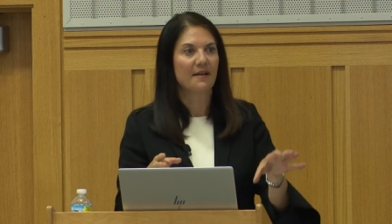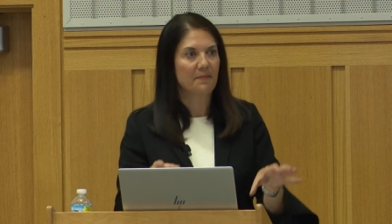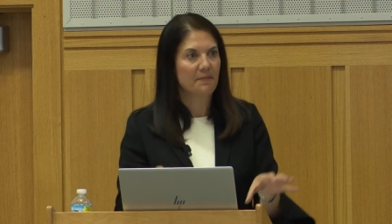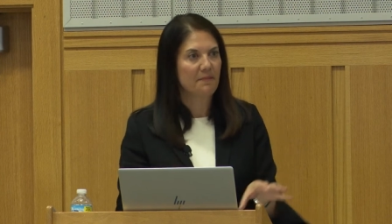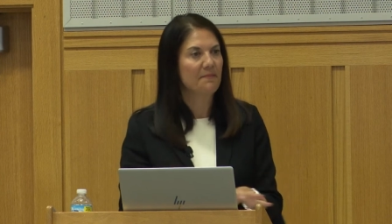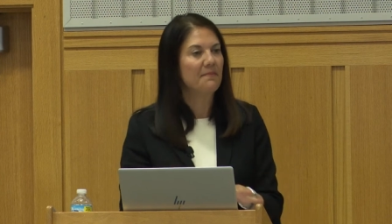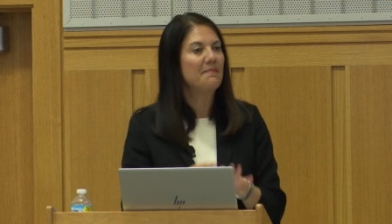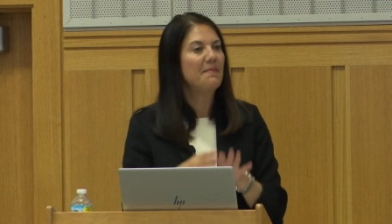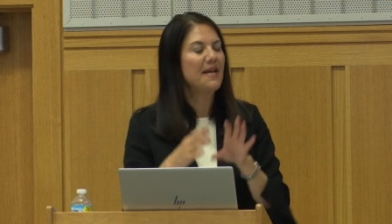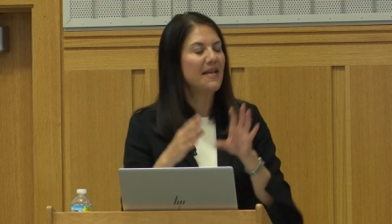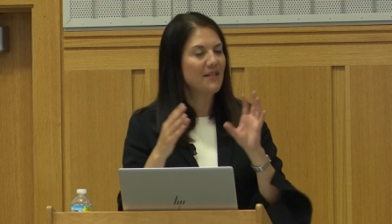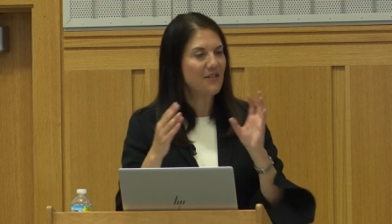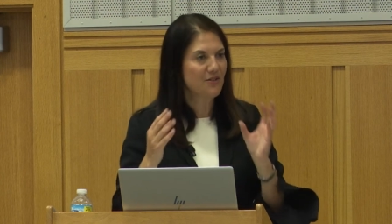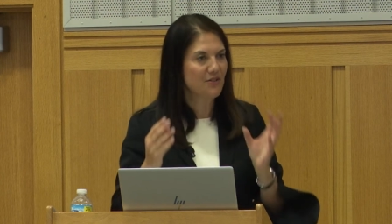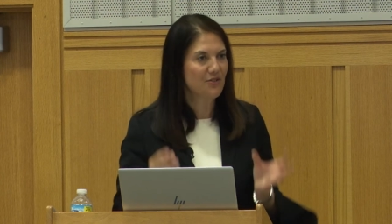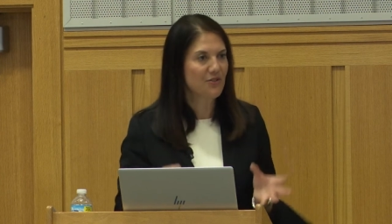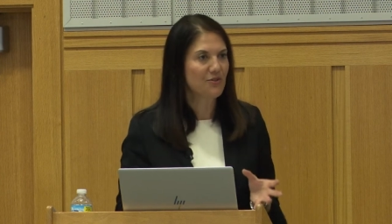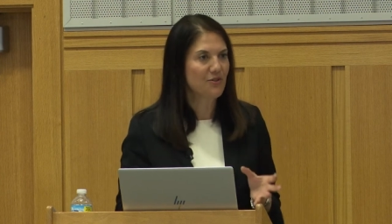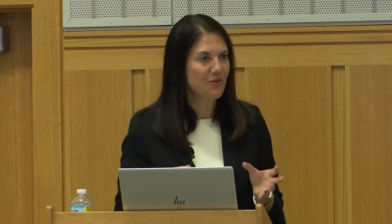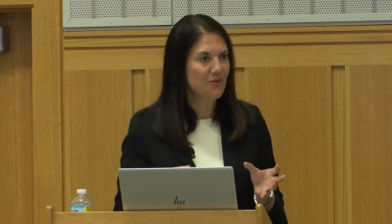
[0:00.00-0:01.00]
making
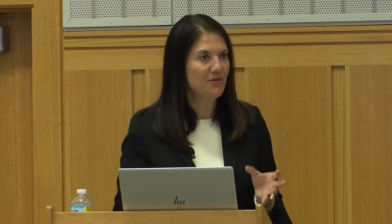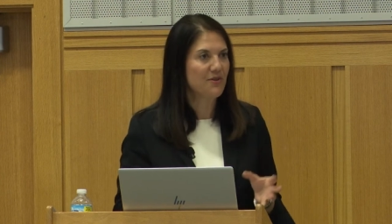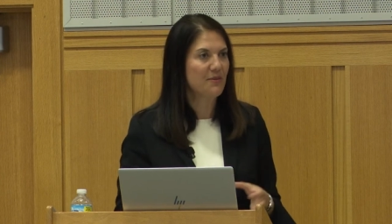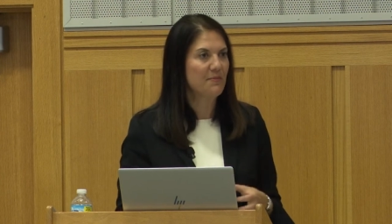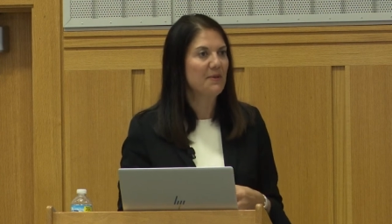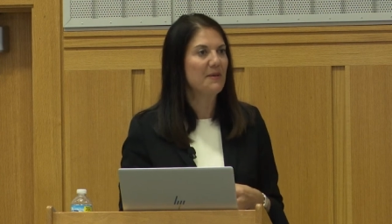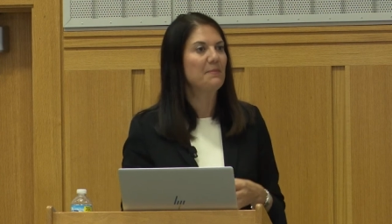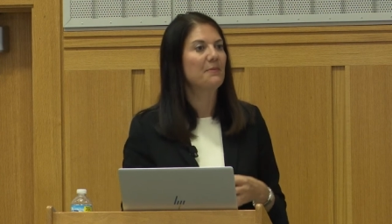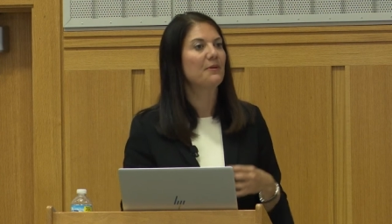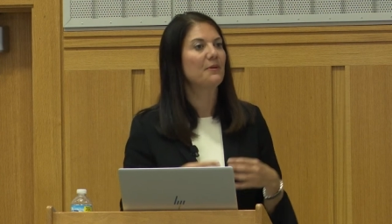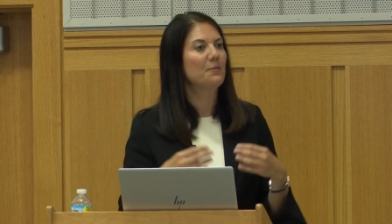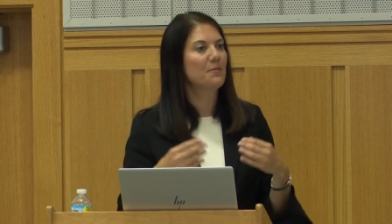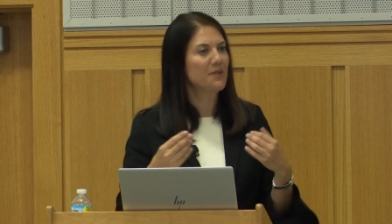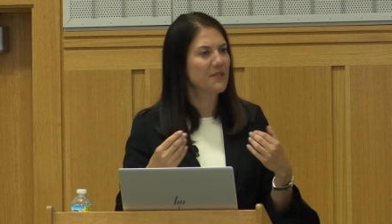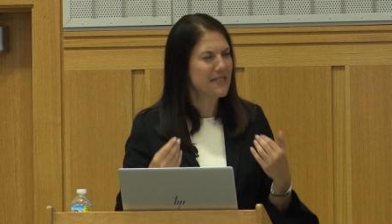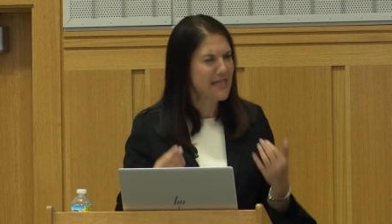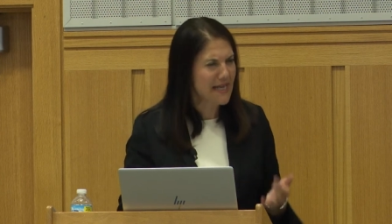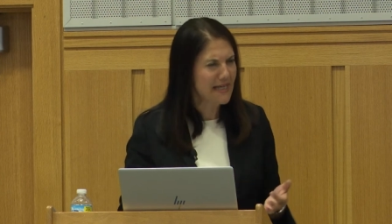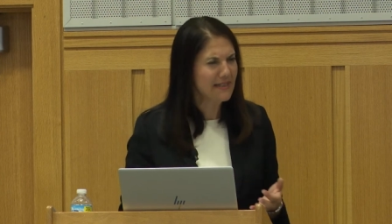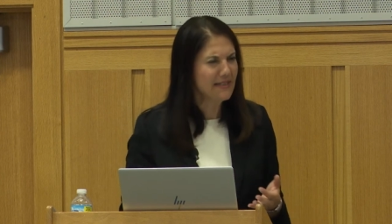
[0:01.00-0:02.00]
sure that people are
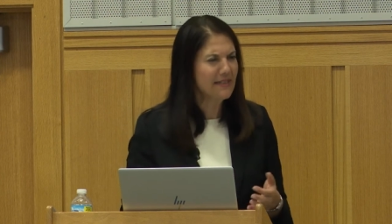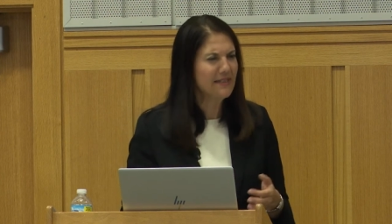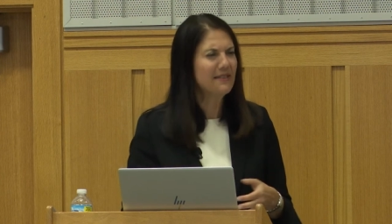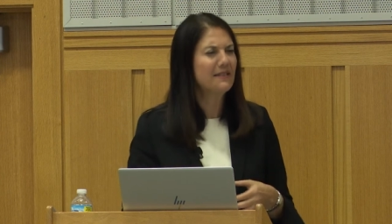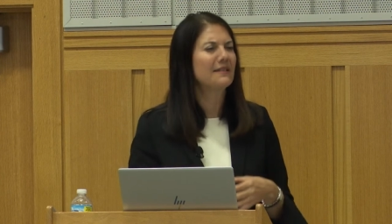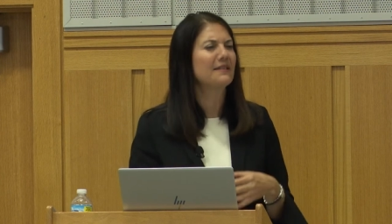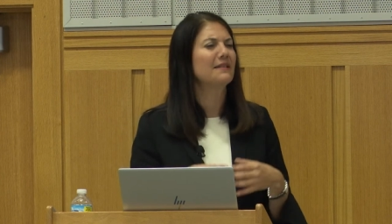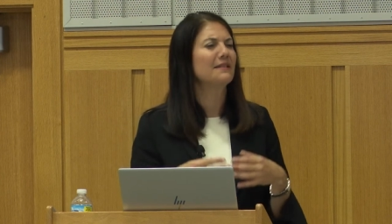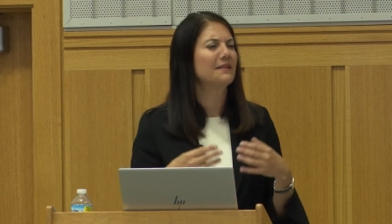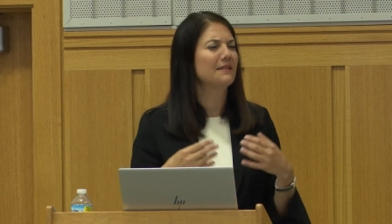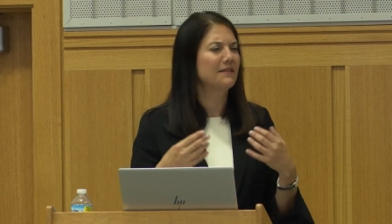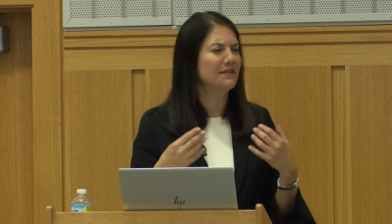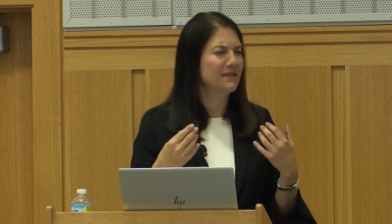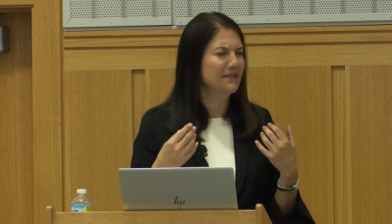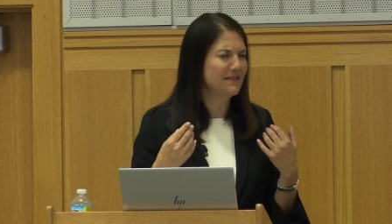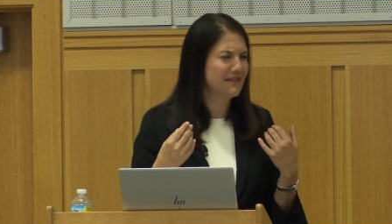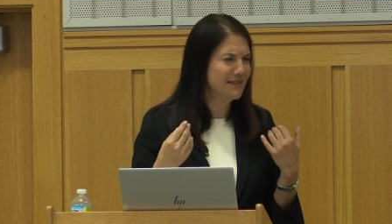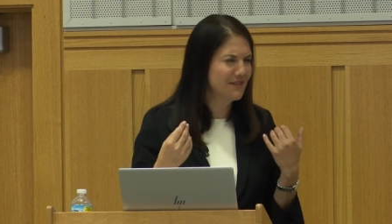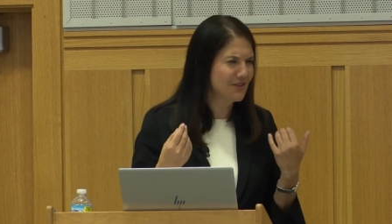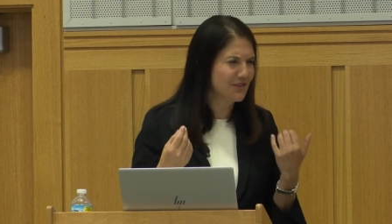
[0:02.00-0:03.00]
protected, that the
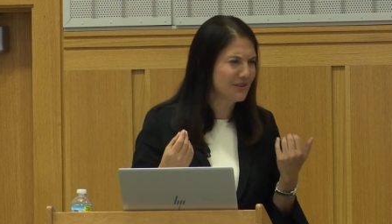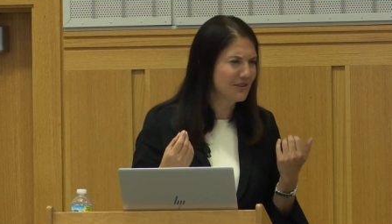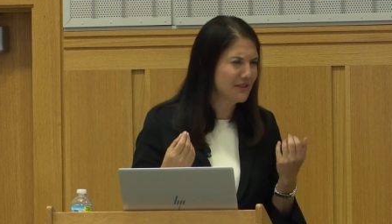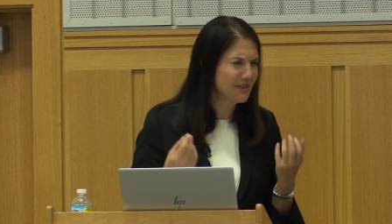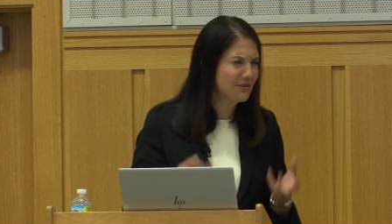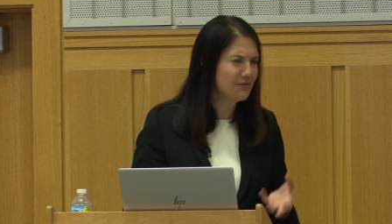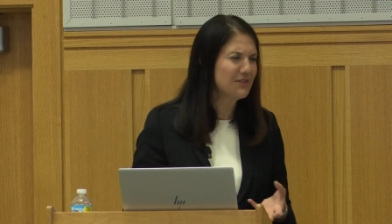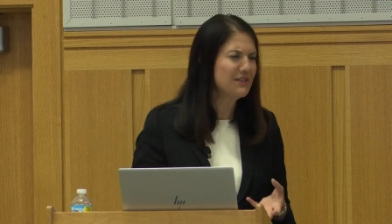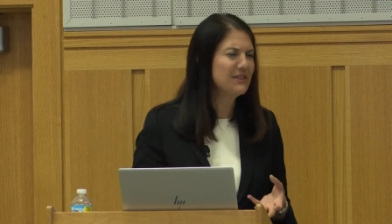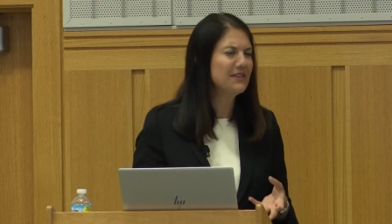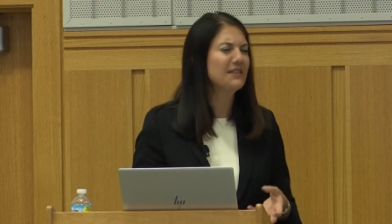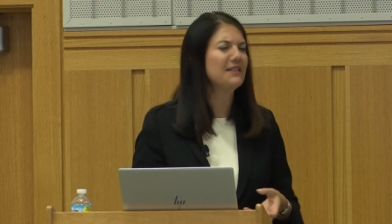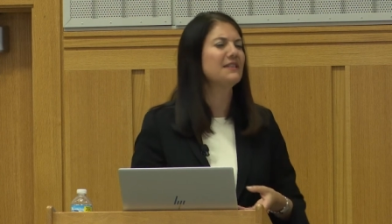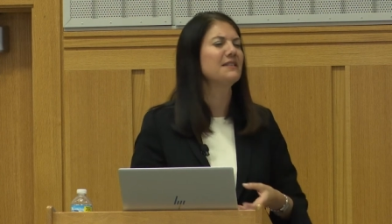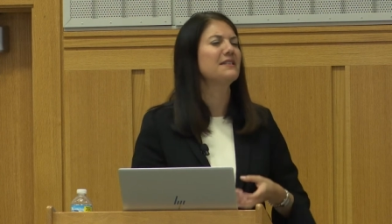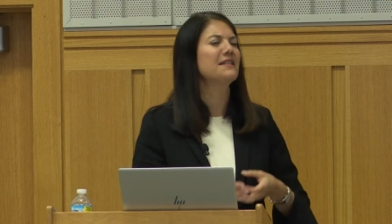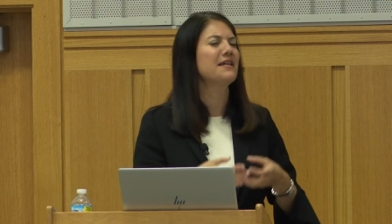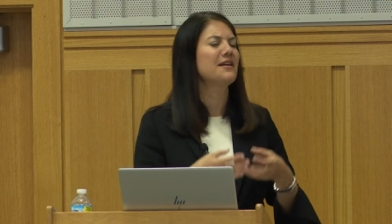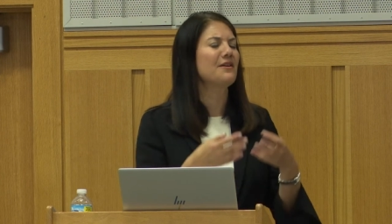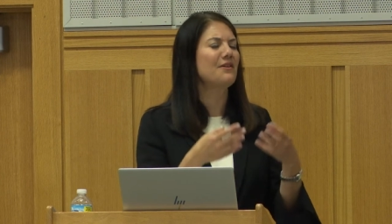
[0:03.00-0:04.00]
digital literacy
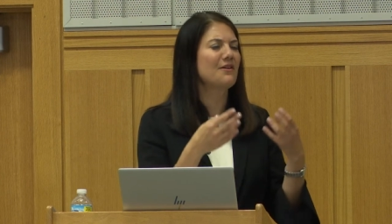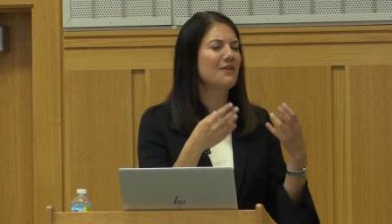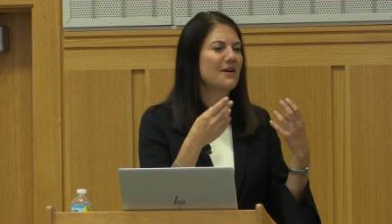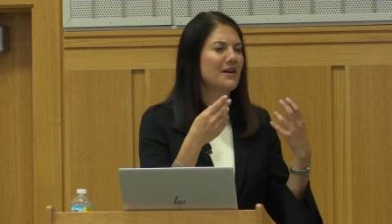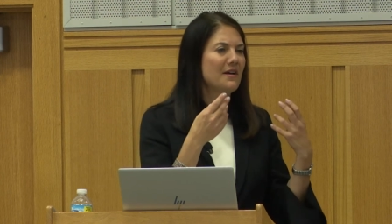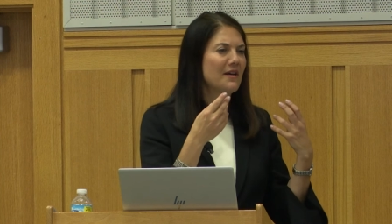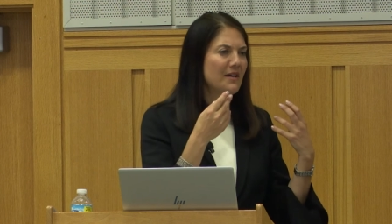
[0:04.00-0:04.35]
is there,